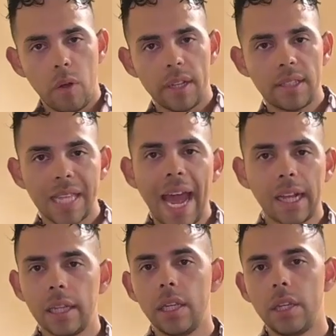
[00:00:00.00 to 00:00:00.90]
what
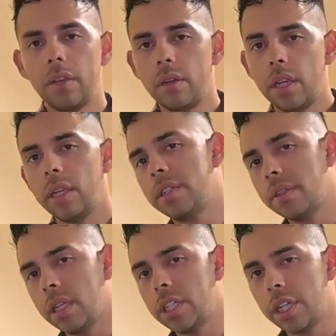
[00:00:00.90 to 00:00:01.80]
exactly do you need to
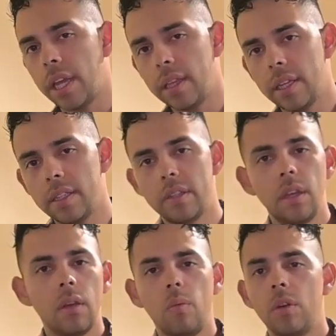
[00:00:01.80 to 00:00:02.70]
initiate this
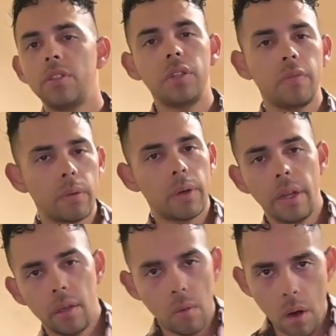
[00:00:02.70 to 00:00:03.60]
once you've
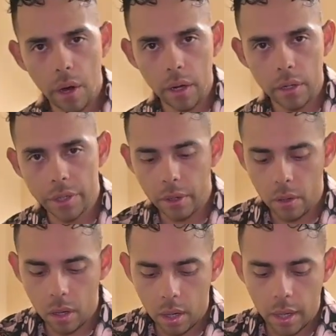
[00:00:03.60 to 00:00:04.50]
already acquired
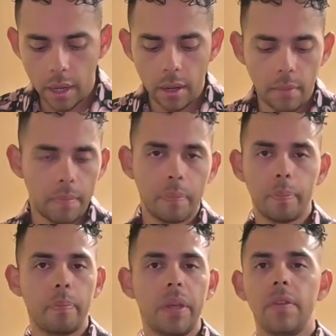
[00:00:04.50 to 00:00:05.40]
your uh,
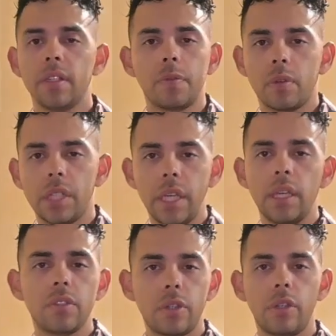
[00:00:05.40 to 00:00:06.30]

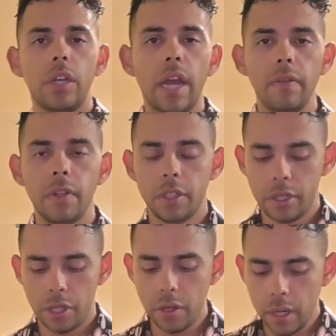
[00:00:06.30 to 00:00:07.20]
PVS-14s or night
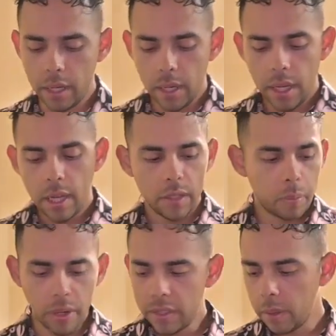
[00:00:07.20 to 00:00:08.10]
vision unit? It's
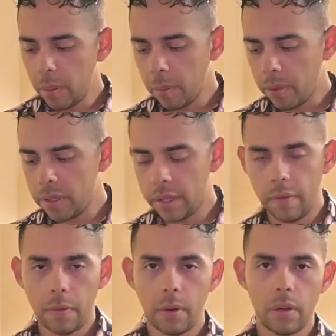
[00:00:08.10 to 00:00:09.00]
pretty simple, pretty
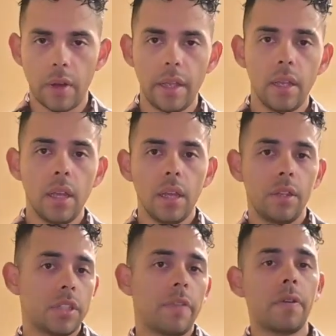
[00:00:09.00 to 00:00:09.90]
straightforward, right?
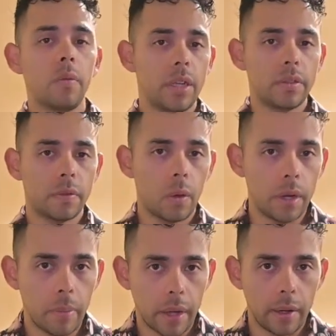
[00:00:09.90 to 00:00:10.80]
There's different ways of going
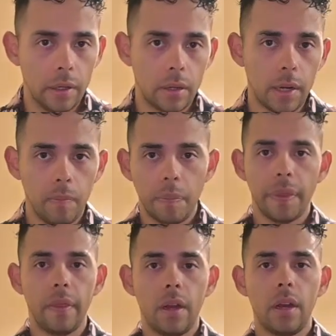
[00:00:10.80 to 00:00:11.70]
about it, right?
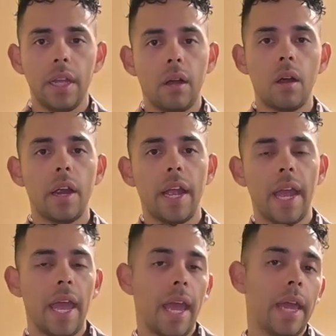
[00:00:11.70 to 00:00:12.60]
There are
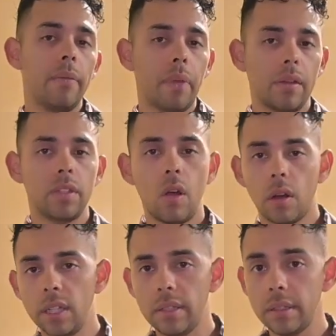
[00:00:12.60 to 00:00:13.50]
head mount
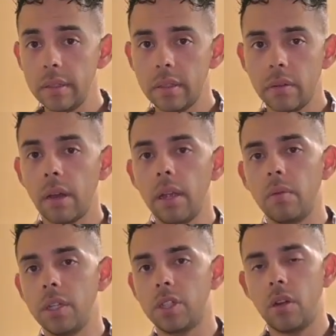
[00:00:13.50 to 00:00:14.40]
harnesses, right?
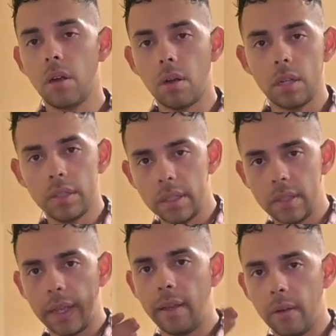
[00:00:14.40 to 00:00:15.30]
Which are harnesses
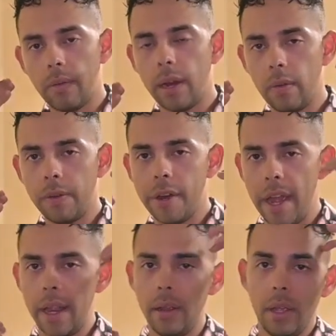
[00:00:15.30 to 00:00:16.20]
that go right over your
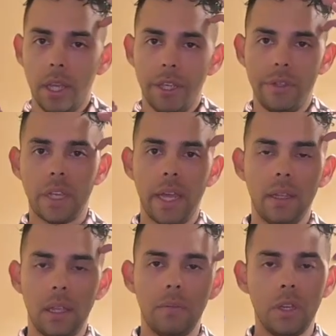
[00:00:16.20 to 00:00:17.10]
head. You
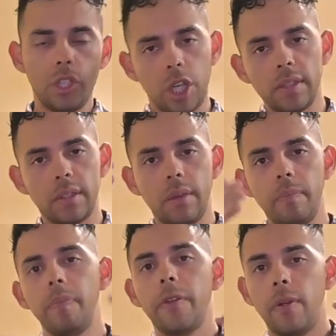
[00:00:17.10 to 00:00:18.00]
tighten them, you adjust them,
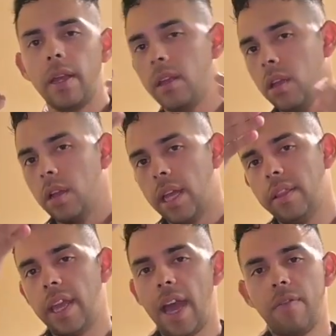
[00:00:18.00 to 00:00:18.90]
right? And
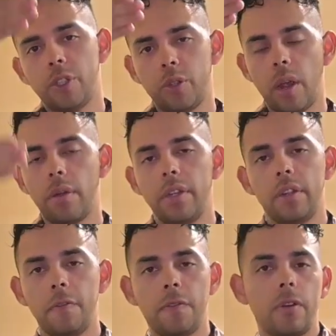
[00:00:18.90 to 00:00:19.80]
they have a shroud in
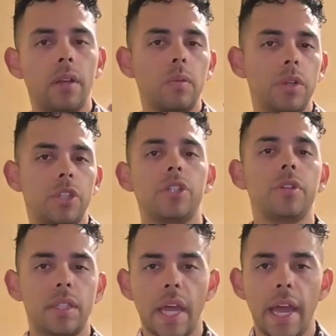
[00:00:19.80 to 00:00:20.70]
the front, which
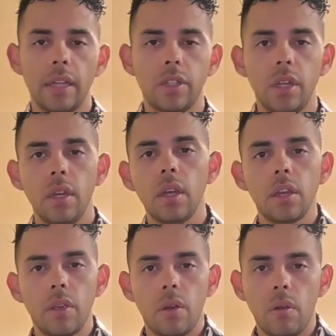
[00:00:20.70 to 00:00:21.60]
you attach
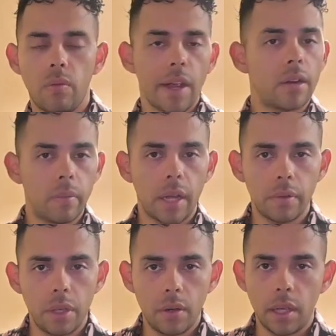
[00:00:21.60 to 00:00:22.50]
your rhino mount
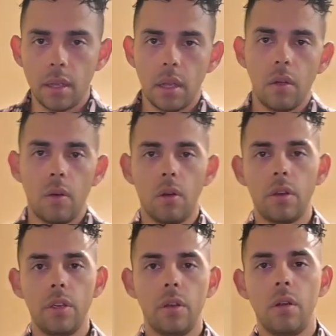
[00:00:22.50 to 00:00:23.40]
unit or
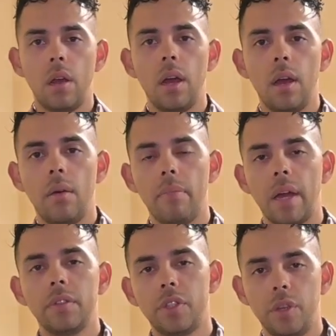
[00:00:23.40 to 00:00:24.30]
your uh,
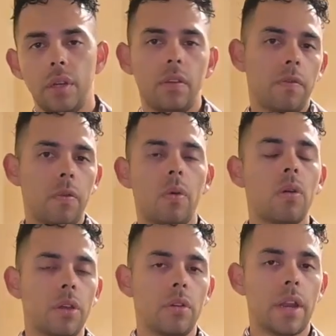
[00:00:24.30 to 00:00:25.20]
mount unit
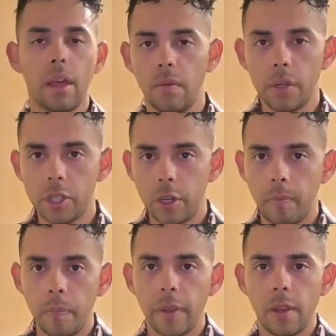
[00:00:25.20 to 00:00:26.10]
for your night vision
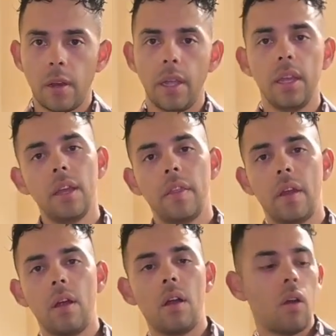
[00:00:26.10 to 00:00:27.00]
right?
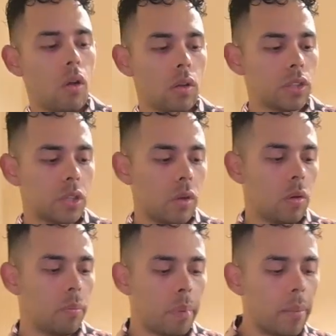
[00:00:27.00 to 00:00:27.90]
There are also
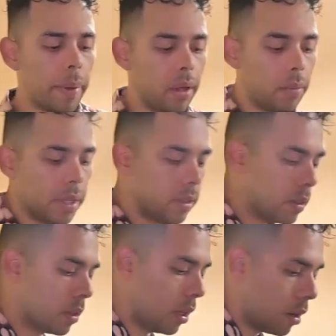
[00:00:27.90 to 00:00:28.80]
bump
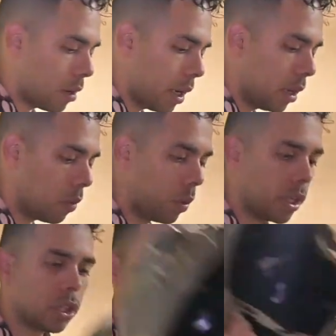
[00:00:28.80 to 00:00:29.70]
helmets, right,
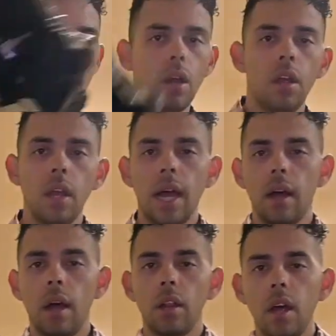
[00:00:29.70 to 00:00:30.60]
which are
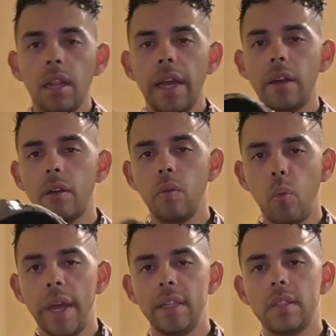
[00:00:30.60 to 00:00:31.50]
a lot lighter in
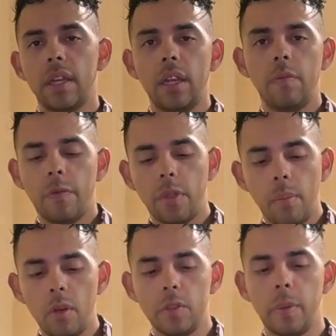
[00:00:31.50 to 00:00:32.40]
weight, and for the
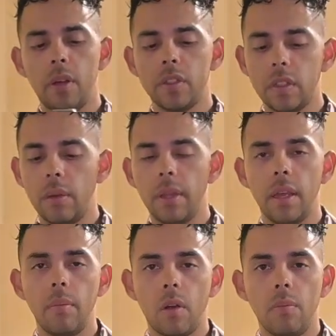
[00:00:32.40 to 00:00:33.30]
most part, some of
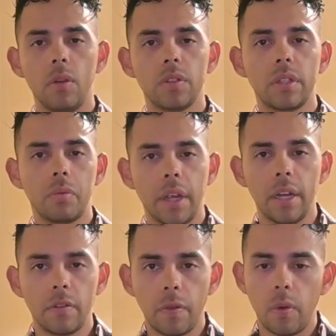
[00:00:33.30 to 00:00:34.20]
them are mostly
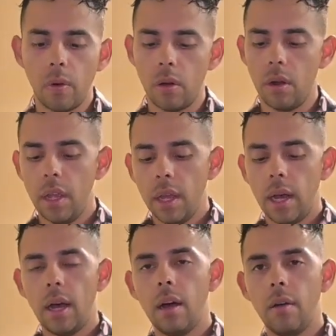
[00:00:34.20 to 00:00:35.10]
rated for
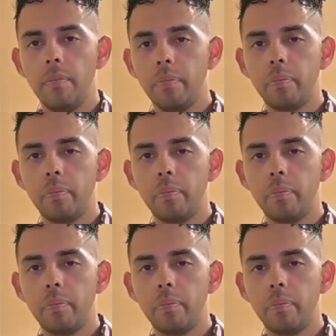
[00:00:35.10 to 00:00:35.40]
uh,